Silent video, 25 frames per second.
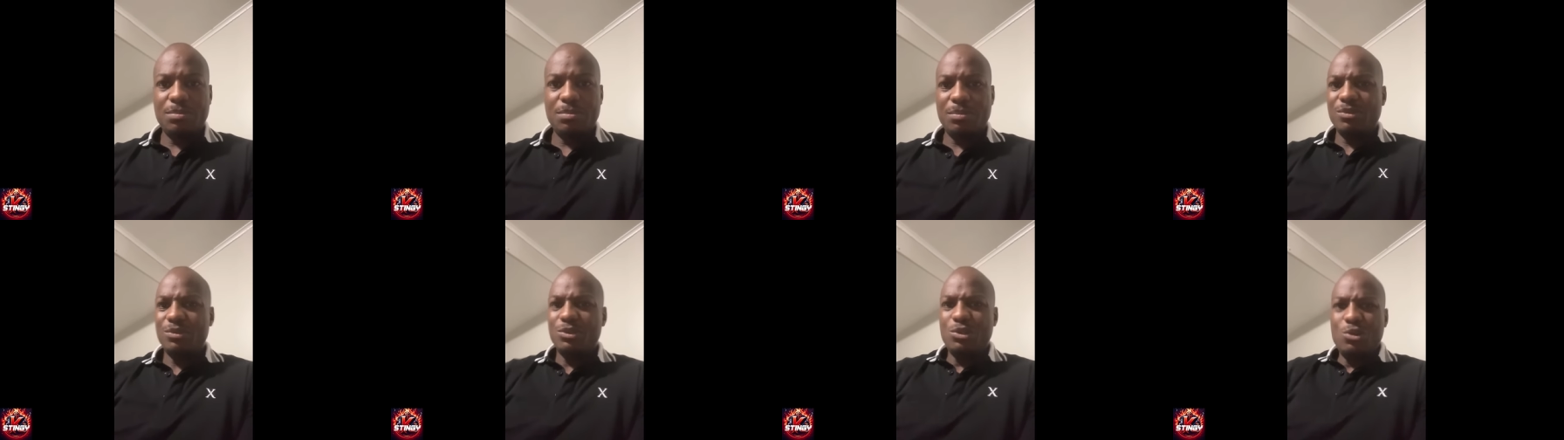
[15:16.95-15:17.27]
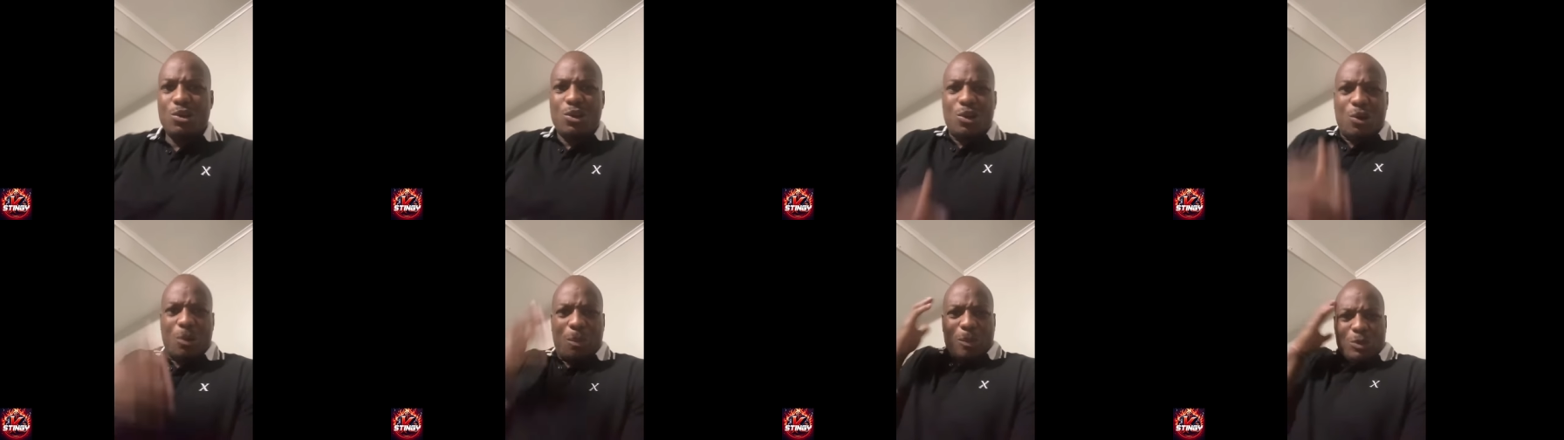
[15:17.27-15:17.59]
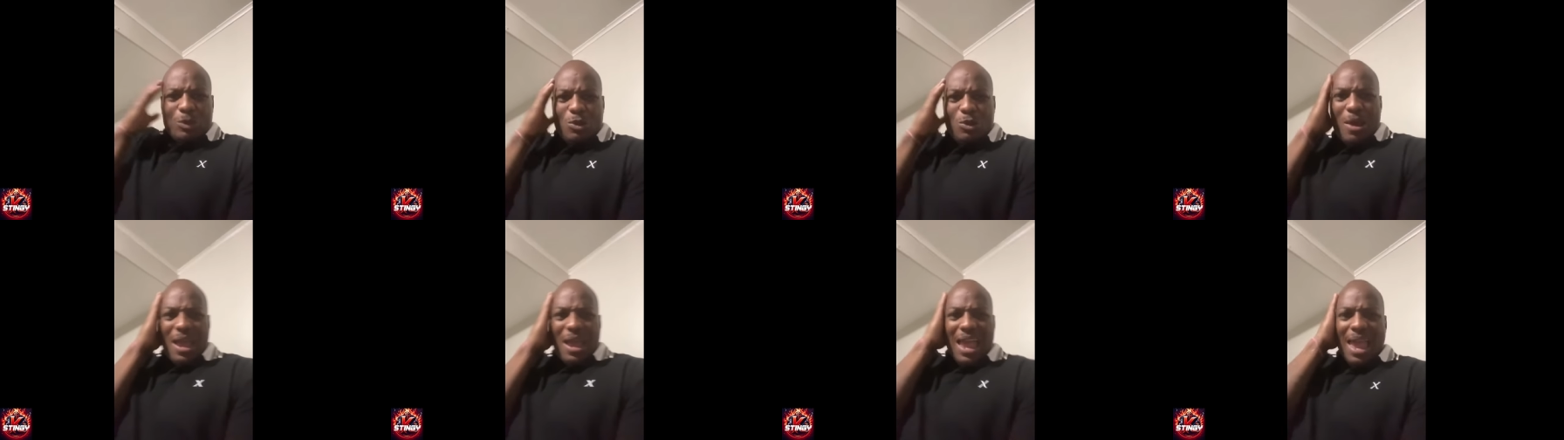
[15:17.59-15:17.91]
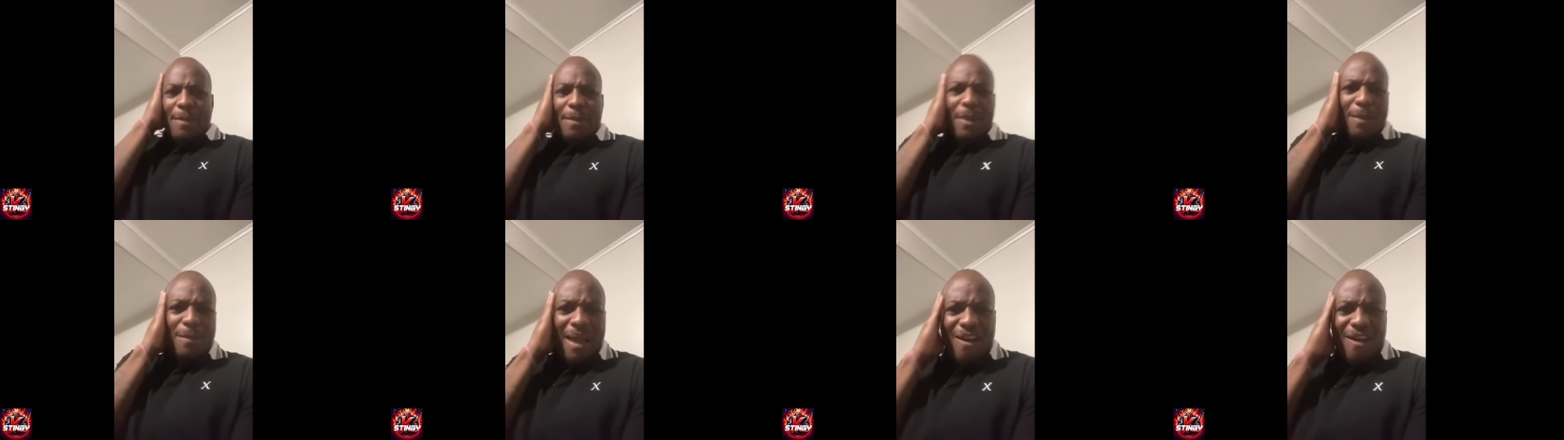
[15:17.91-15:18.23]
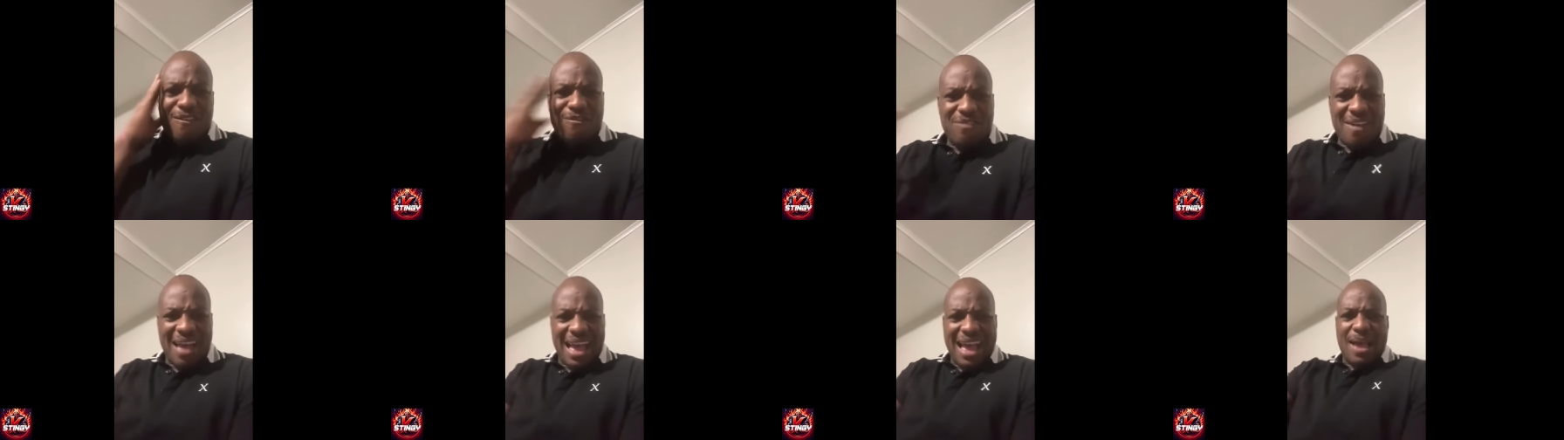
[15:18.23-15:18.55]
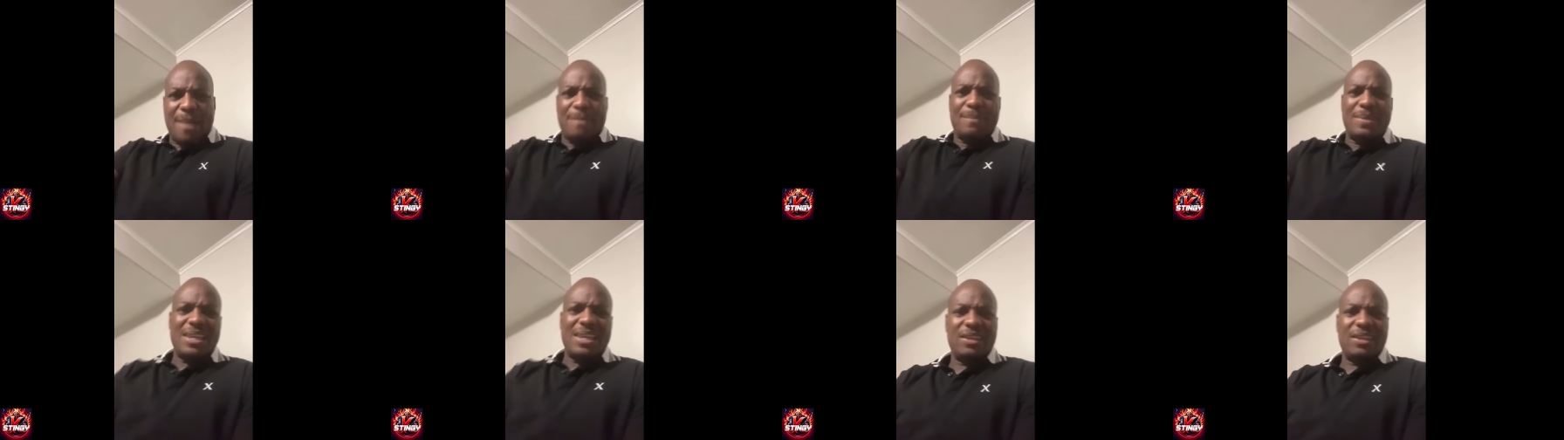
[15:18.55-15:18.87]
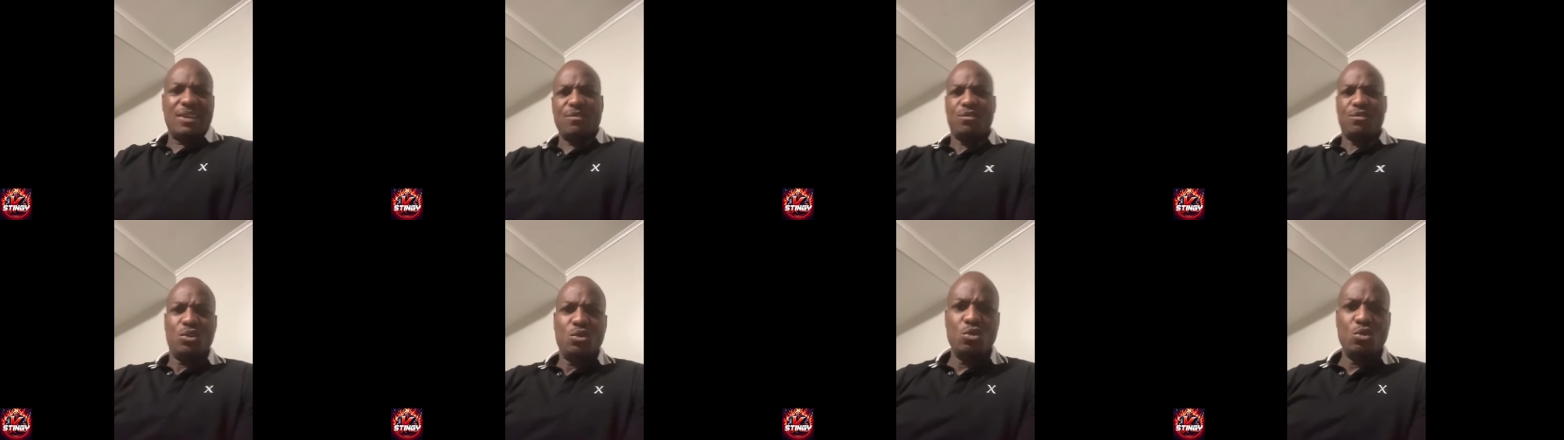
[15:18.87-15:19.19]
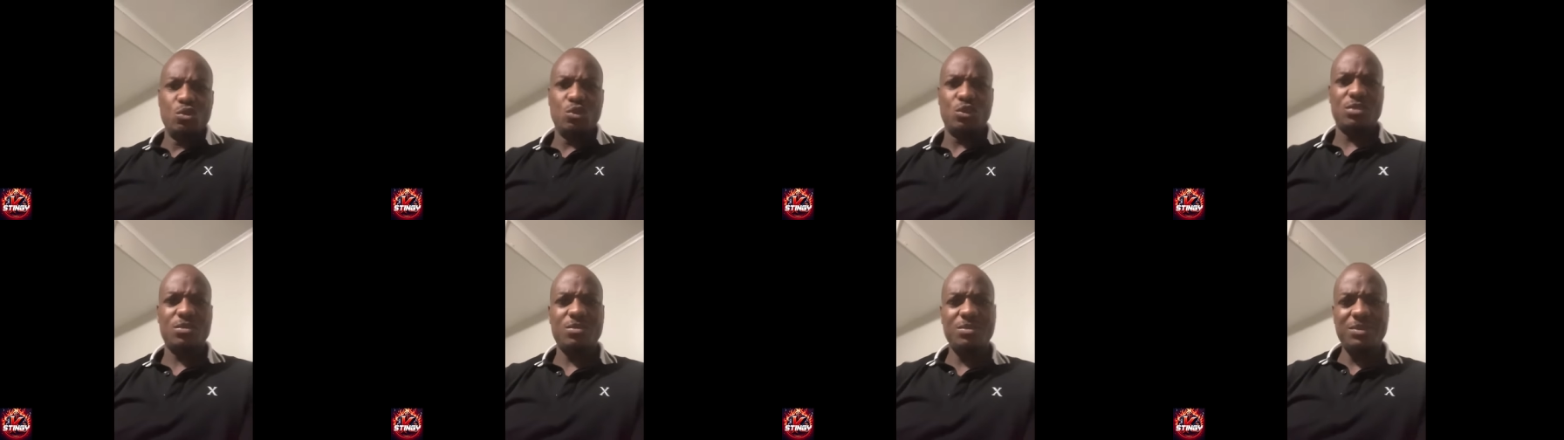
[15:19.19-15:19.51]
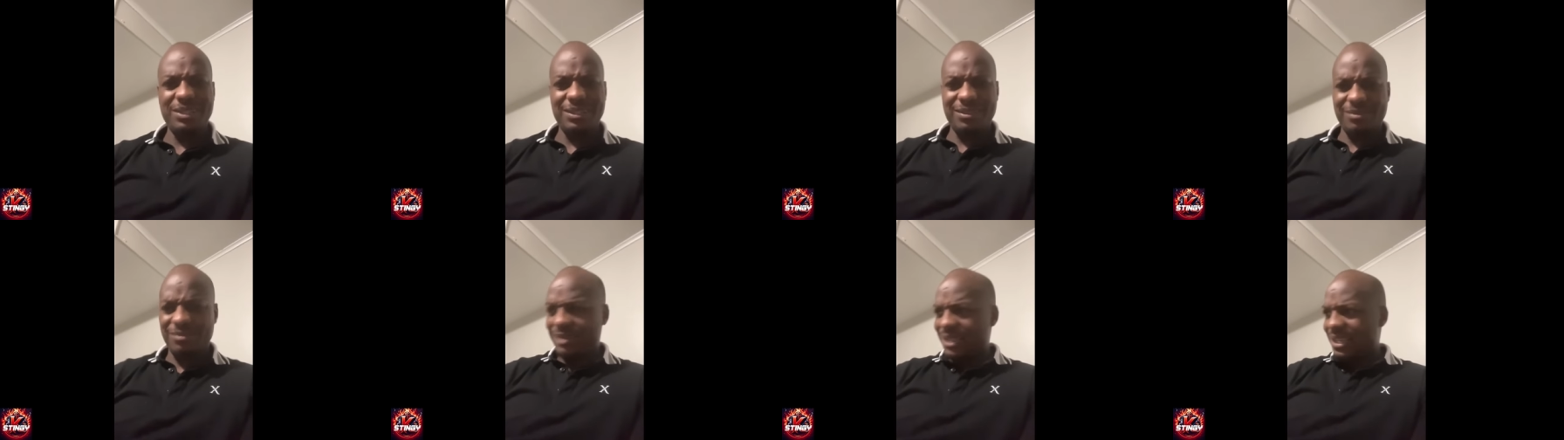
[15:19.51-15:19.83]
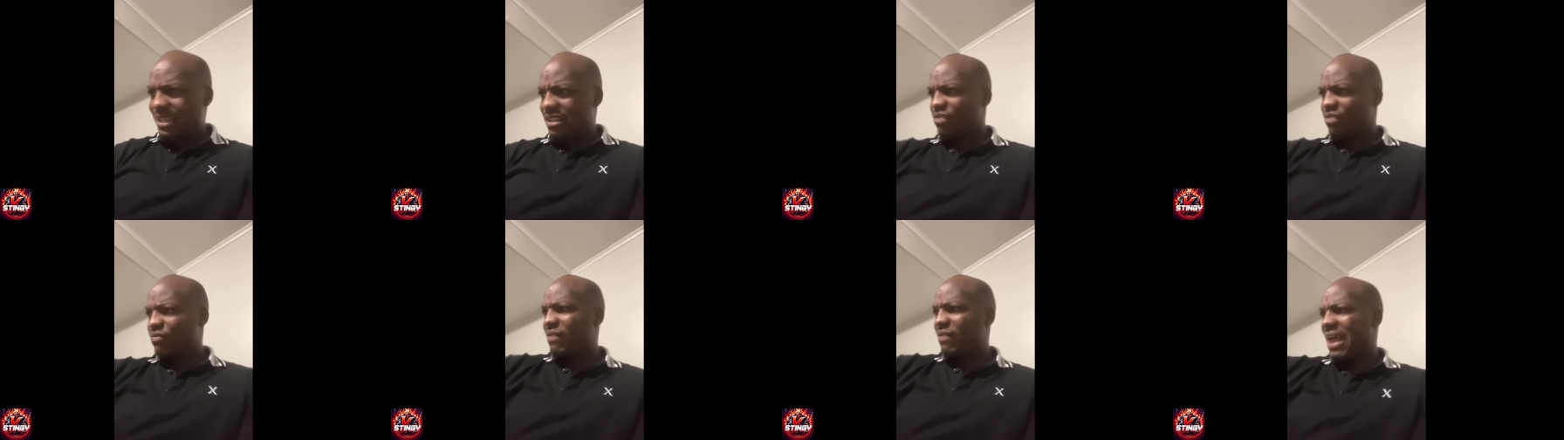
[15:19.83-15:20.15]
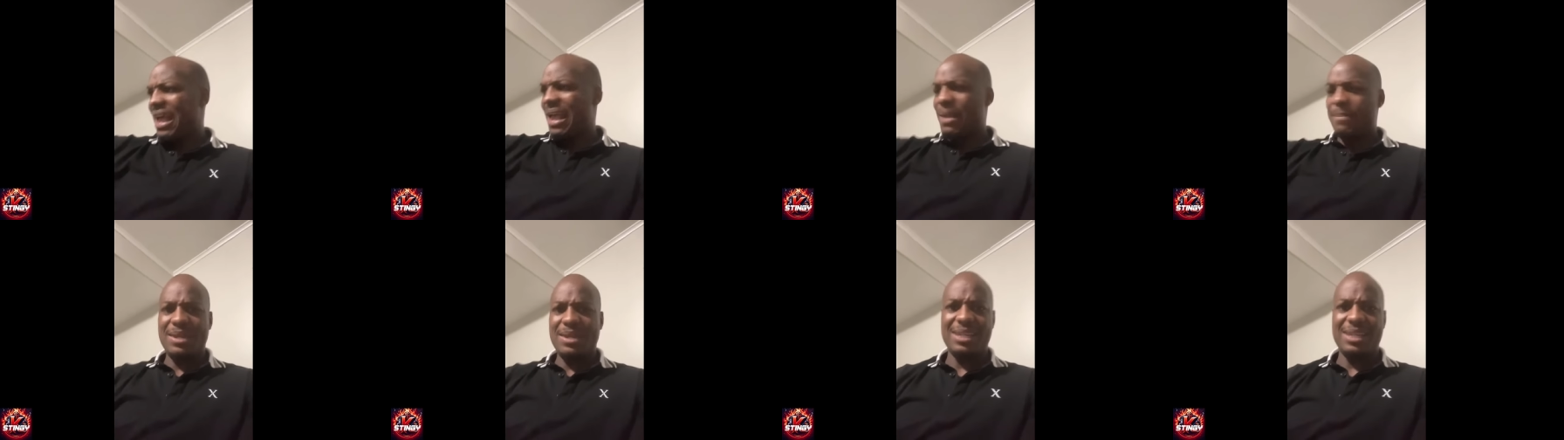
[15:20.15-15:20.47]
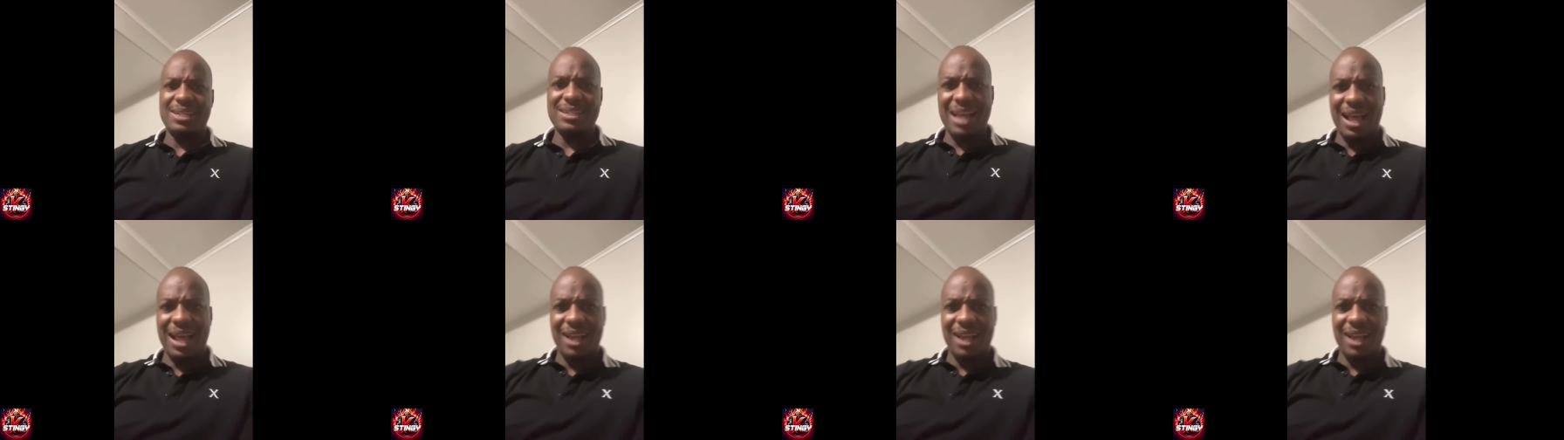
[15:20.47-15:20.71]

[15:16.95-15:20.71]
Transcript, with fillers: You, you happy about 5 million views. We, it's $5 million.